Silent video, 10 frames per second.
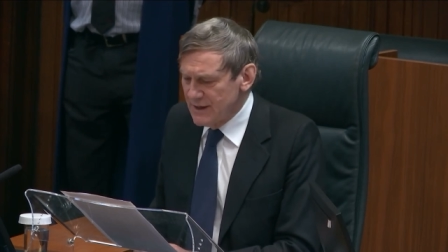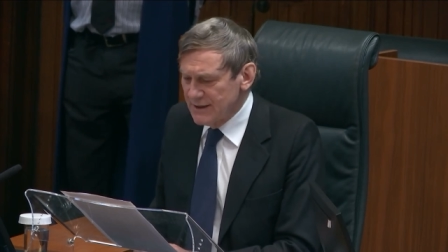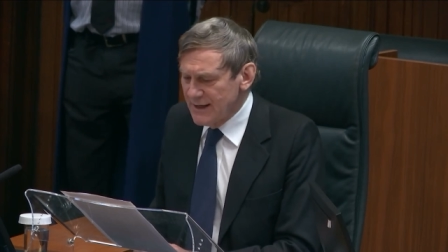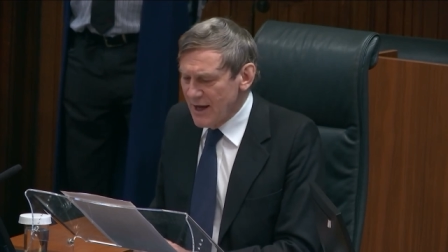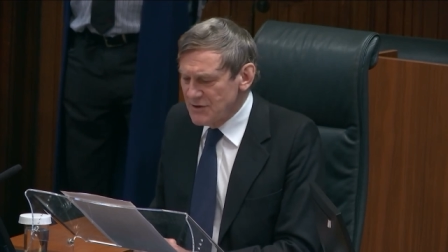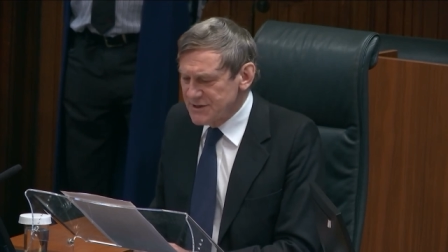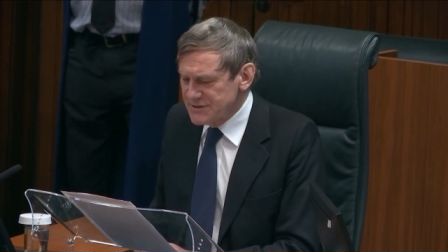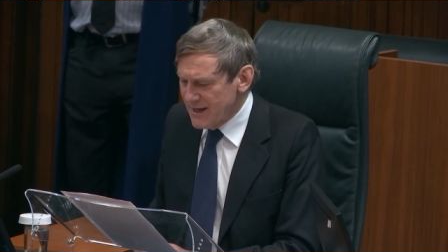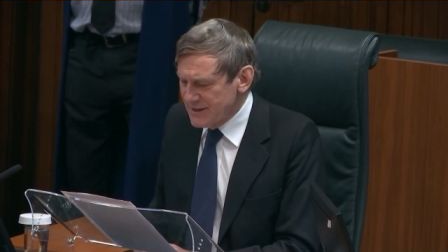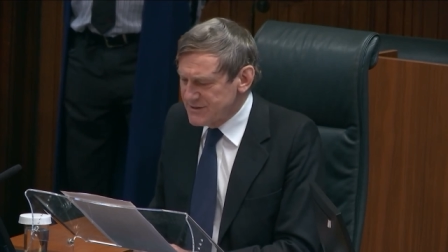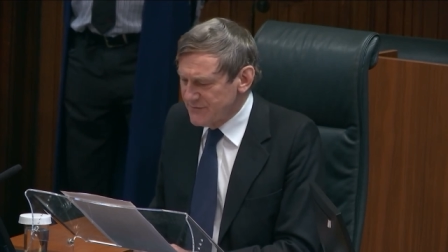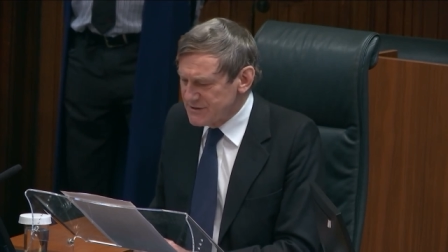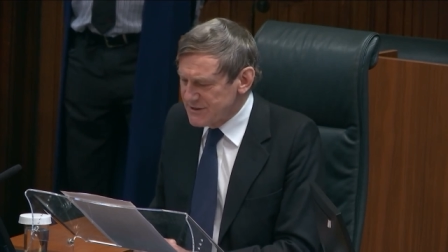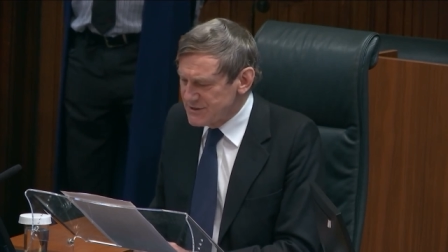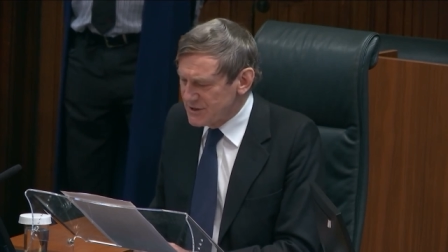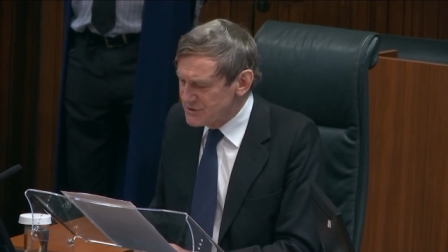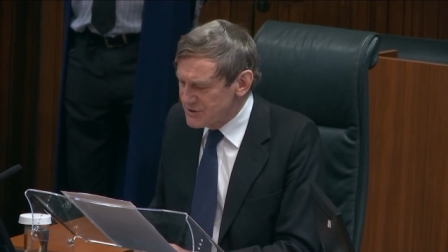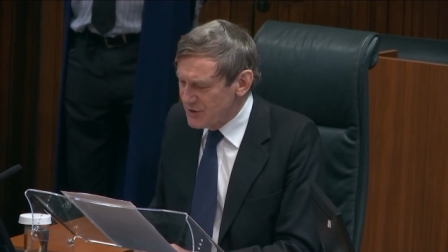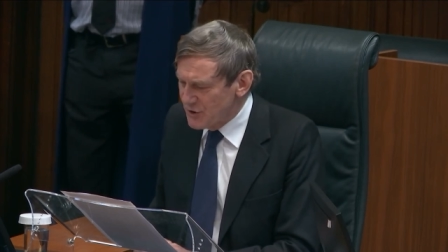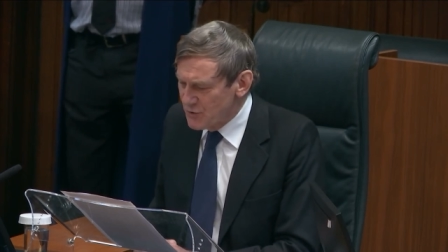and allows this activity to
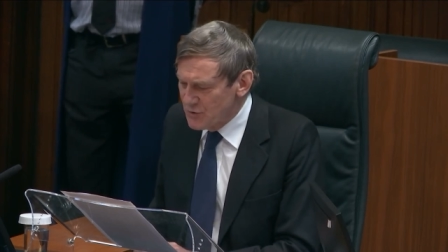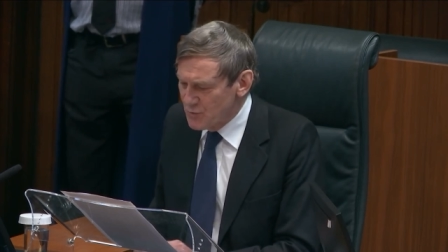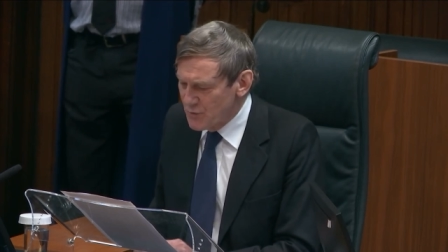continue